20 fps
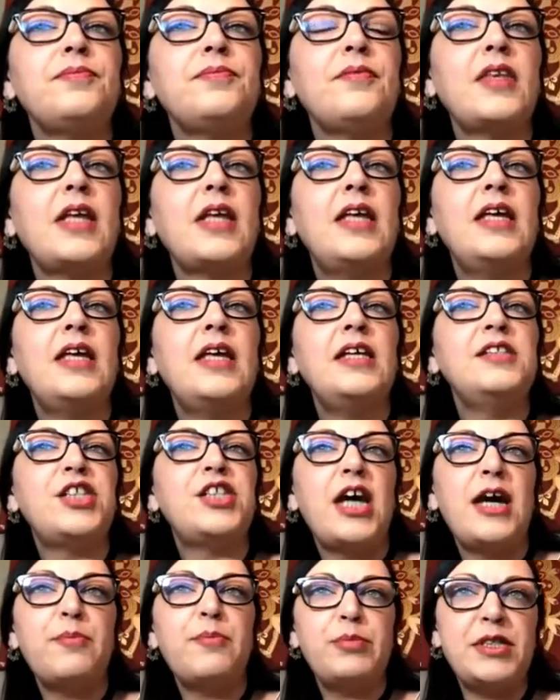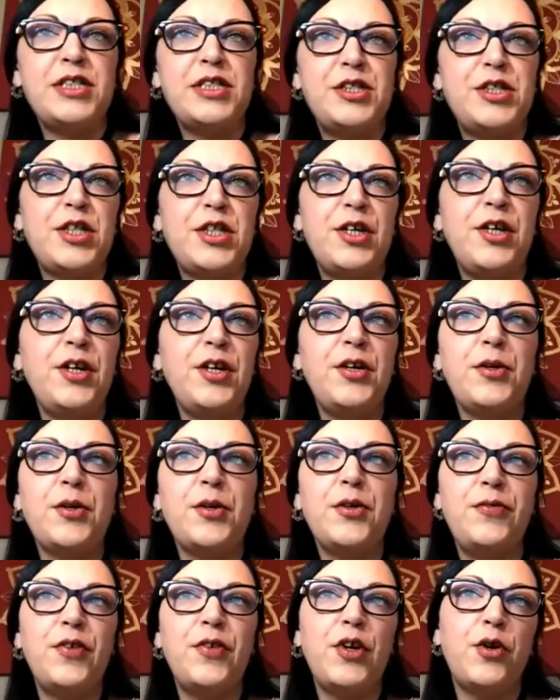in chapter 2 of
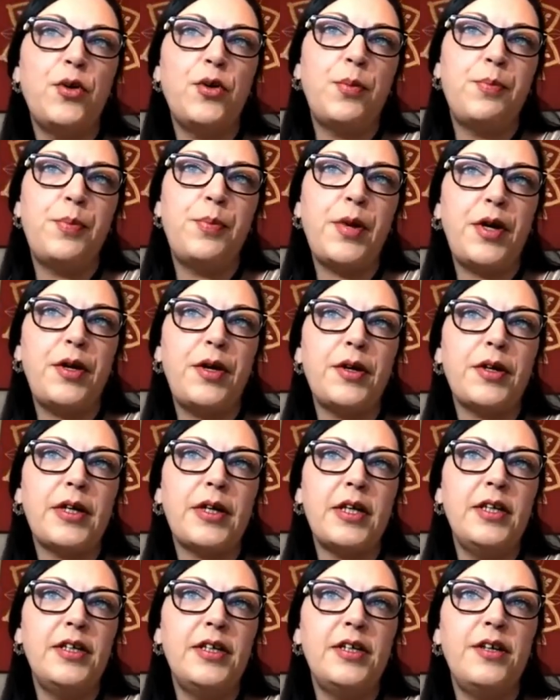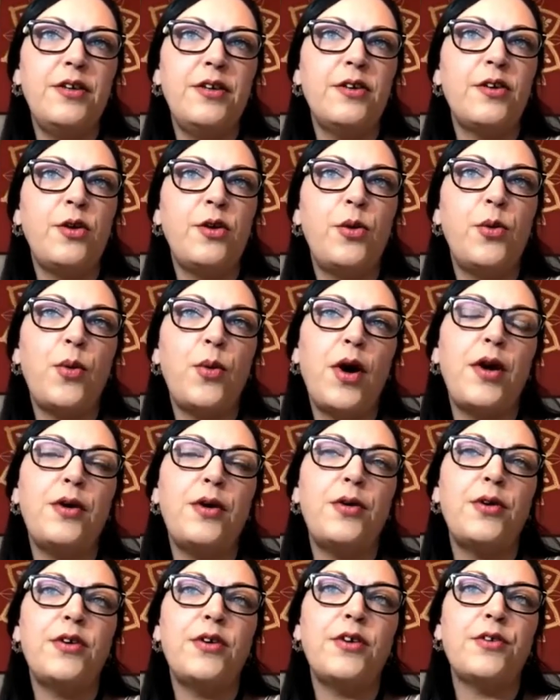your book, you quote
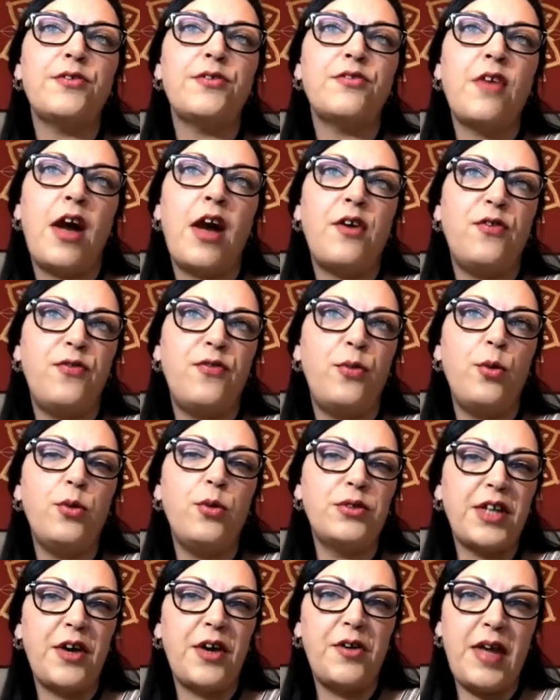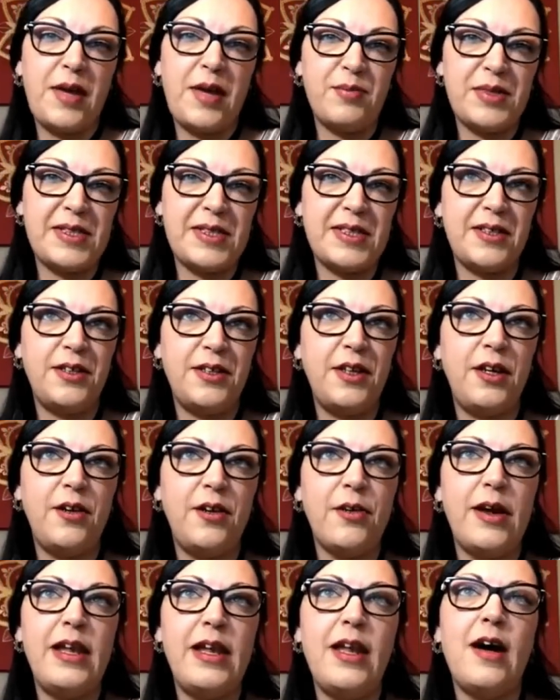Ralph Waldo Emerson, who
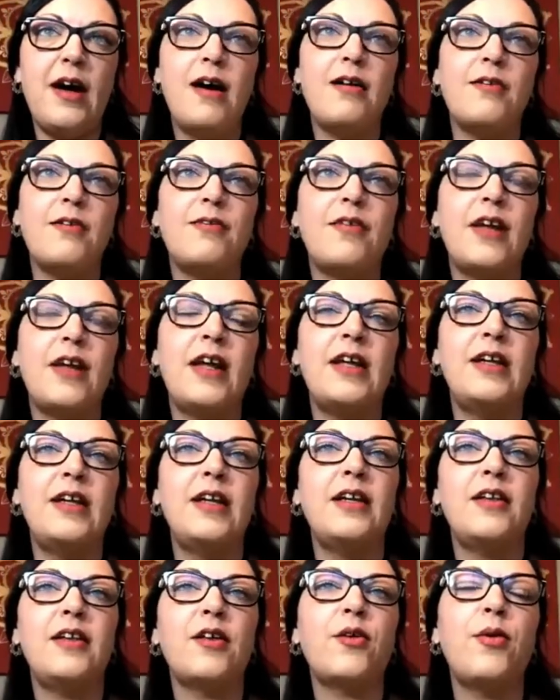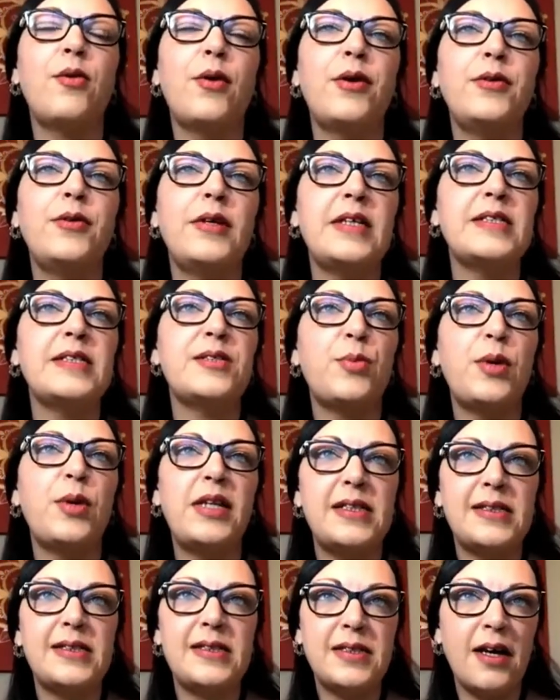I love, and the quote is, "When
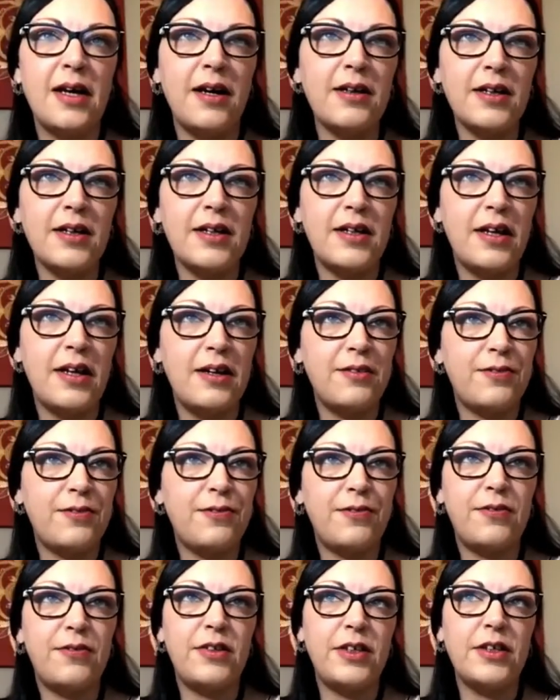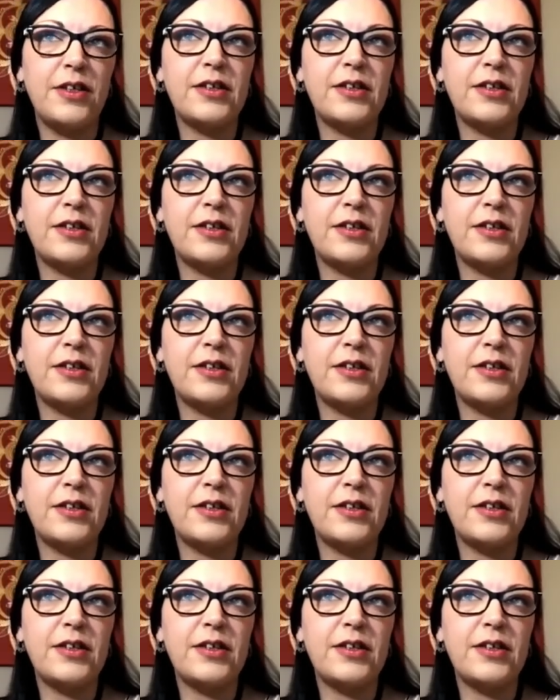it's dark enough, you can